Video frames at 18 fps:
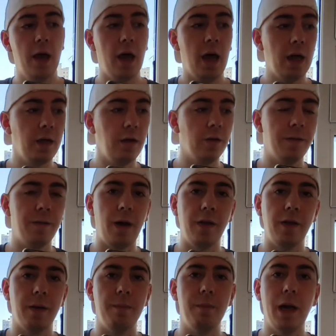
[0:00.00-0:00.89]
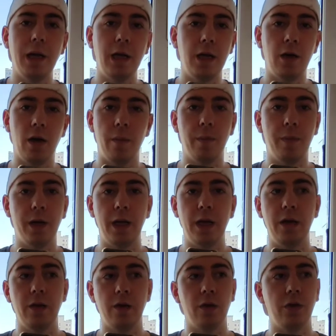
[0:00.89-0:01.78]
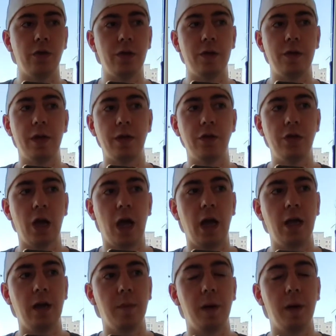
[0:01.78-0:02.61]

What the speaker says: And you'll find that many companies, not just in China,